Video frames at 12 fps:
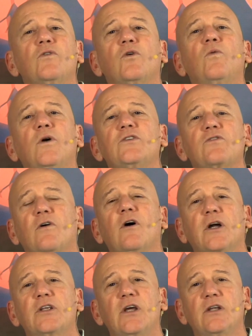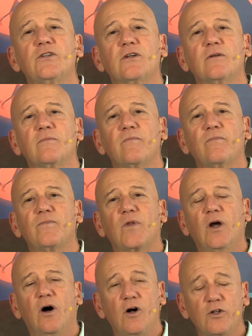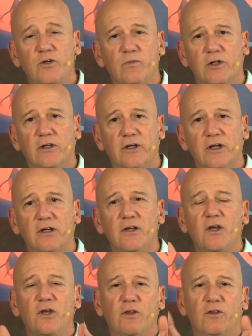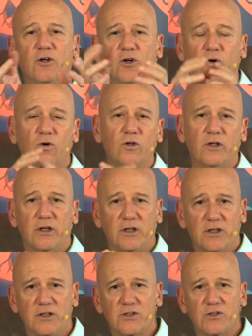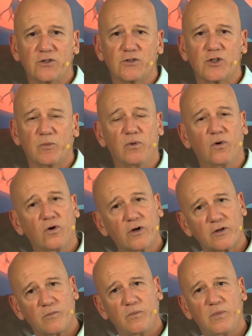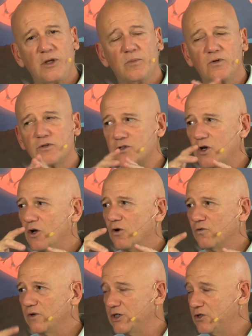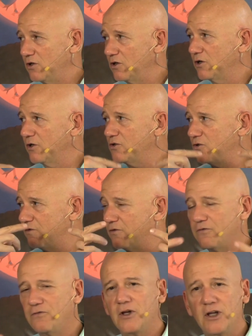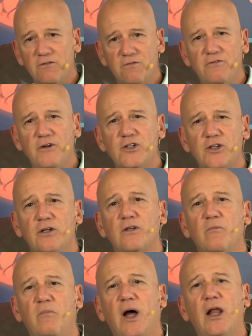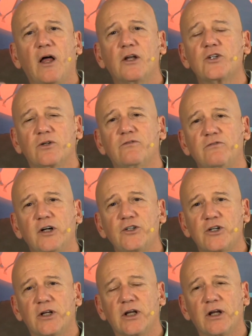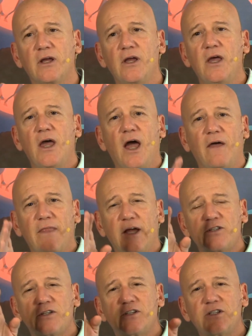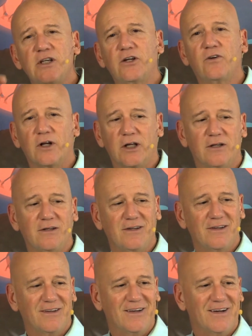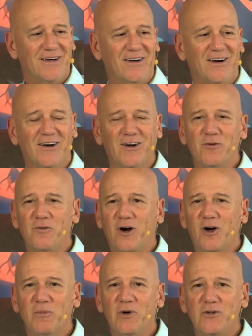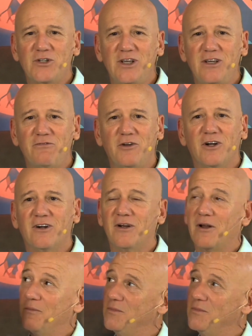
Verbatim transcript: the what's wrong attention. Ultimately, the goal is to support people's return to efficient biological functioning, and that's synchrony. Our motif here, and I'm